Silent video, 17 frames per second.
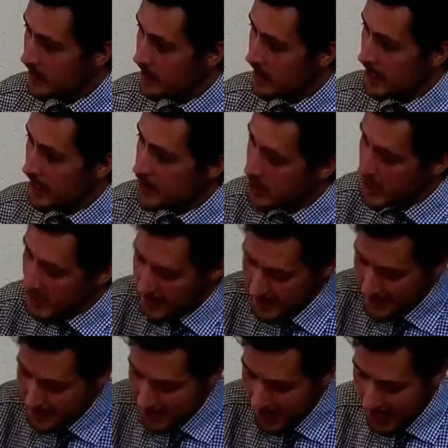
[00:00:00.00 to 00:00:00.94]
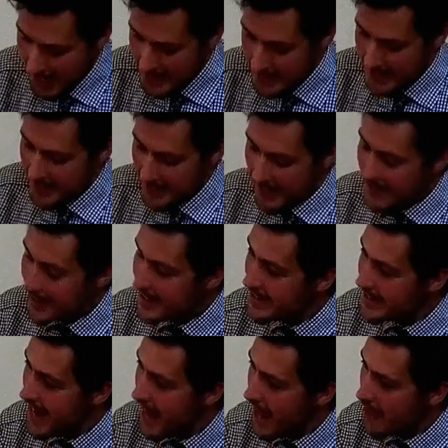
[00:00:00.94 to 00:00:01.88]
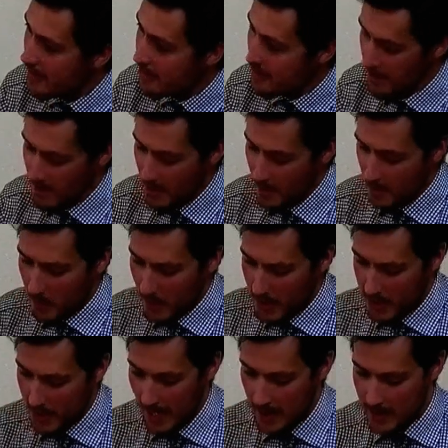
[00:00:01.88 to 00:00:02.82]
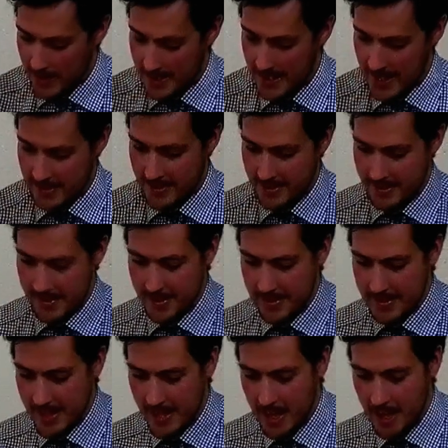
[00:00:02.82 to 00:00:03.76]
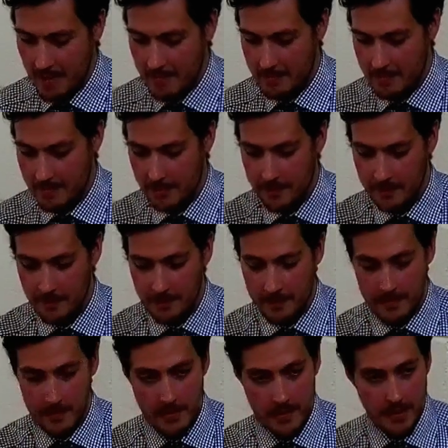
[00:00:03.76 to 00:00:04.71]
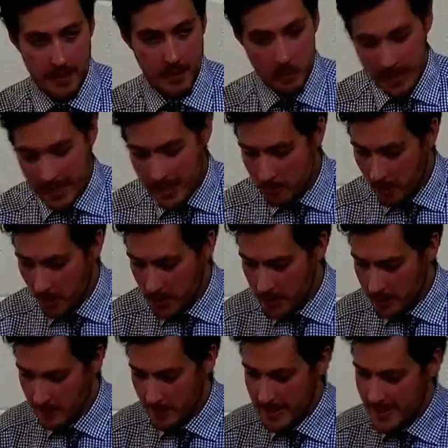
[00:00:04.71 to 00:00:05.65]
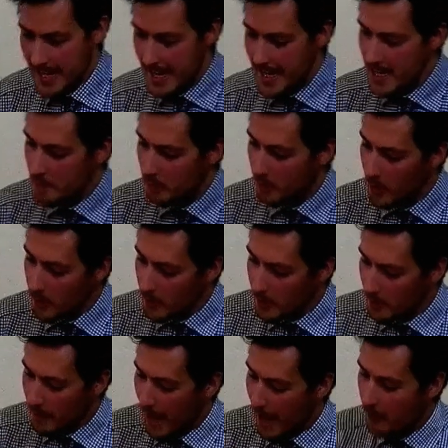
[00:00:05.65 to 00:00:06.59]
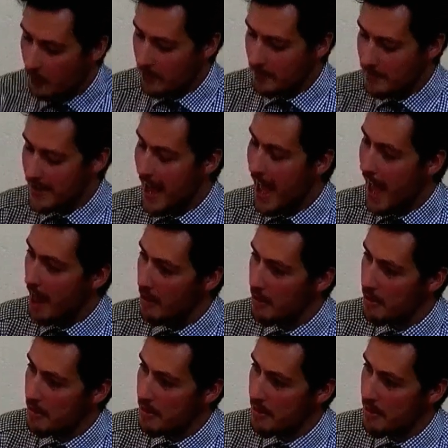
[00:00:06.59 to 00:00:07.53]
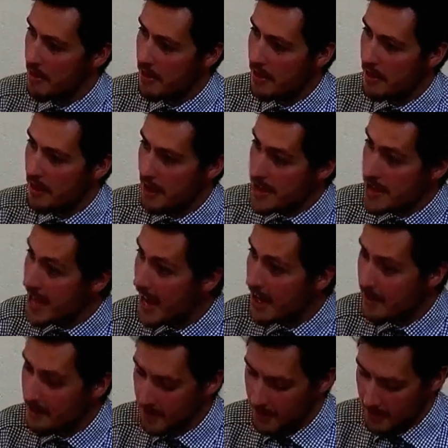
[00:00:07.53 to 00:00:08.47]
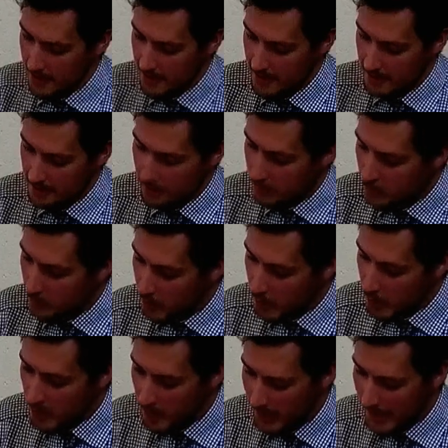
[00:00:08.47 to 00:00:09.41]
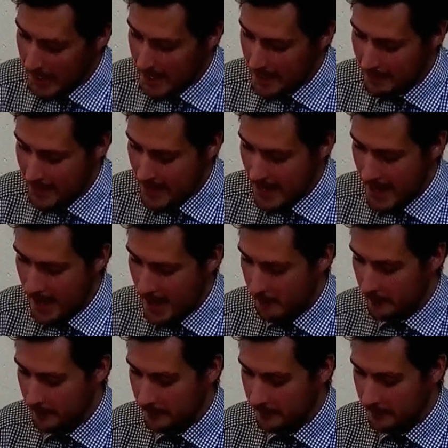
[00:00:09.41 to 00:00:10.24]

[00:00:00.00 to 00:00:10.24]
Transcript: As Jesus died, he died the death which our sins deserve. And when he rose from the dead, he broke the power of death, again, for all who believe in him.